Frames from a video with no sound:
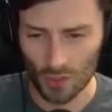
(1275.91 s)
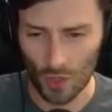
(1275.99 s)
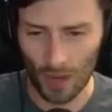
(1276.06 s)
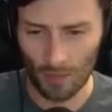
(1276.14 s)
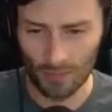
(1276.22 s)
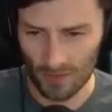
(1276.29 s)

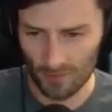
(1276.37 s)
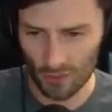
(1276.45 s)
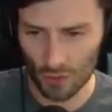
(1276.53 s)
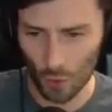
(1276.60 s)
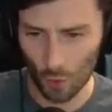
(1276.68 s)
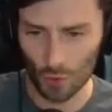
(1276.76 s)
So I'm
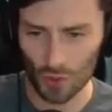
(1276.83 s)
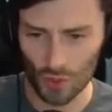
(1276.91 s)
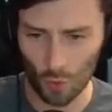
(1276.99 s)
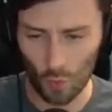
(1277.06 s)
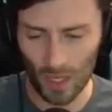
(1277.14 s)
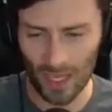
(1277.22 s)
giving
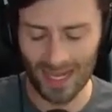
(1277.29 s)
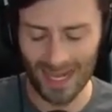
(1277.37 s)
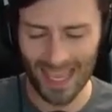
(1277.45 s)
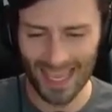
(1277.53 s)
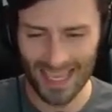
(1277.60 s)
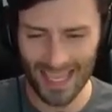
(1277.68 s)
Doors the
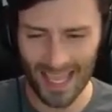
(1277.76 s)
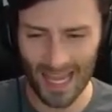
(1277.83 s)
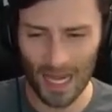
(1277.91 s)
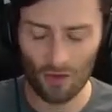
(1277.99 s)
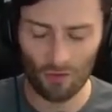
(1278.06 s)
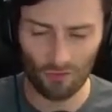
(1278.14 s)
win
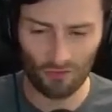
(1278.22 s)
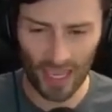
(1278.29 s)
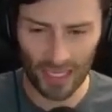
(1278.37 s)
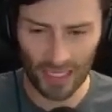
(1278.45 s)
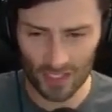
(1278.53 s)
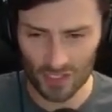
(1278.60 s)
in
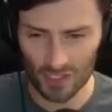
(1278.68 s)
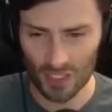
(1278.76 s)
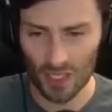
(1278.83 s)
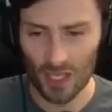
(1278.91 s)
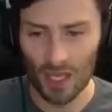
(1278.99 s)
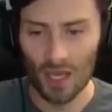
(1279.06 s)

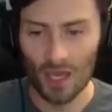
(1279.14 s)
Vegas.